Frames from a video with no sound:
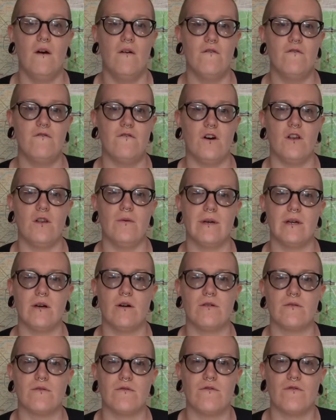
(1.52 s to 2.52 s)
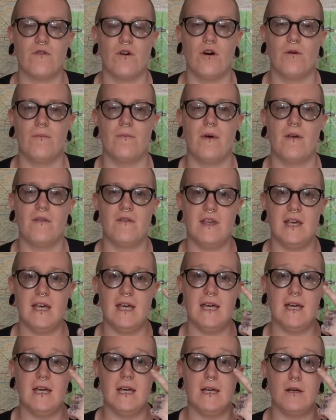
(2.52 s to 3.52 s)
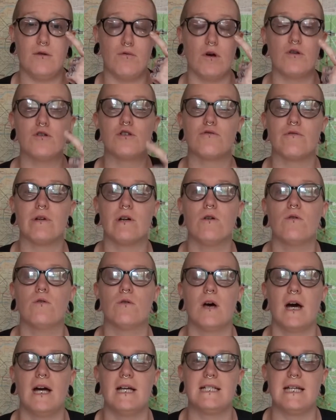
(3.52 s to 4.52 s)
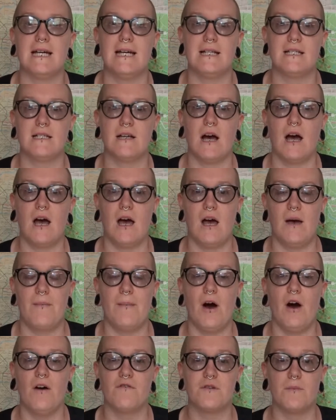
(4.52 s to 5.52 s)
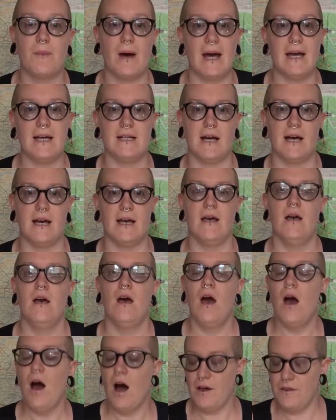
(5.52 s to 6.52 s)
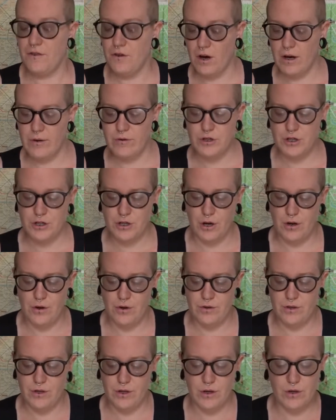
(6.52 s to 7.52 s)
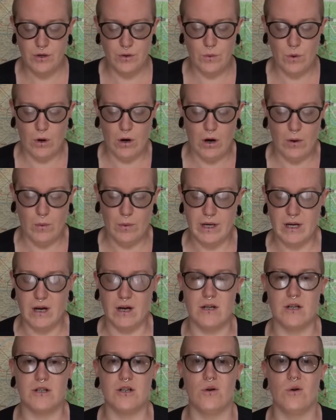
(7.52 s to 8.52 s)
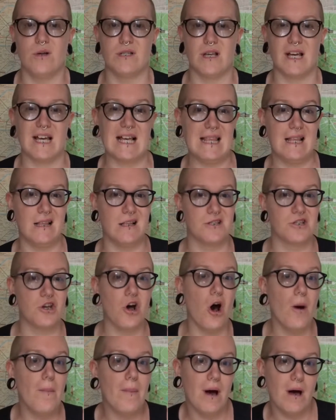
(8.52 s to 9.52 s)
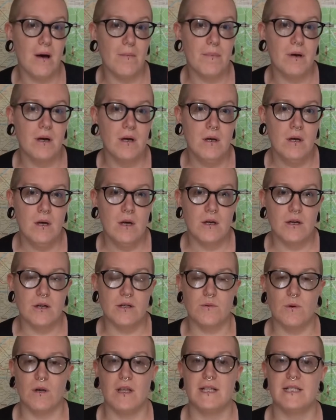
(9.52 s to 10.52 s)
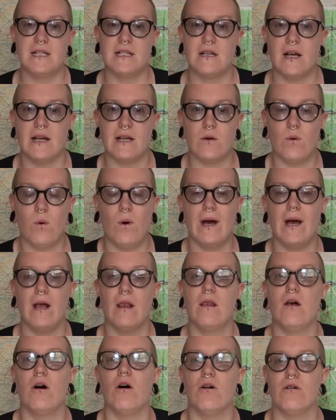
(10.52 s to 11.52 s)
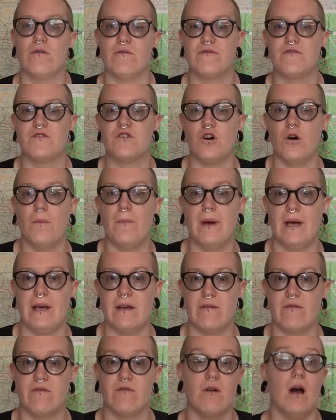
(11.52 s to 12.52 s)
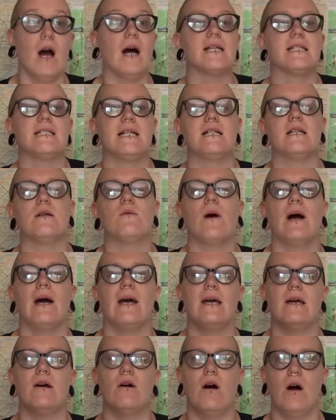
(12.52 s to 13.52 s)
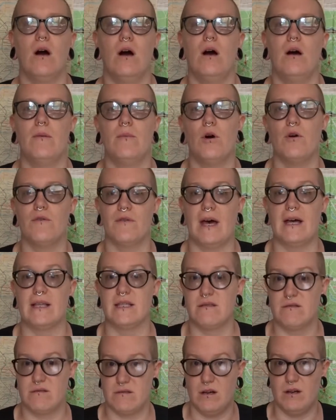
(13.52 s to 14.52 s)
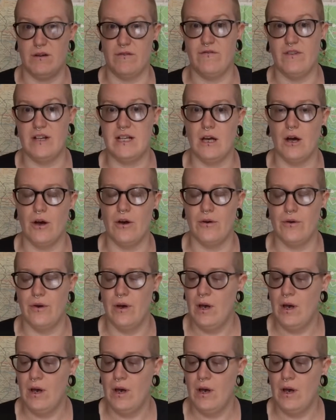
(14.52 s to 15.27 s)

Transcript: following on from the grocery haul that I did after payday, I thought I would show you what we kind of do as like a little top up, because while I did like quite a lot of shopping for us anyway on that kind of video,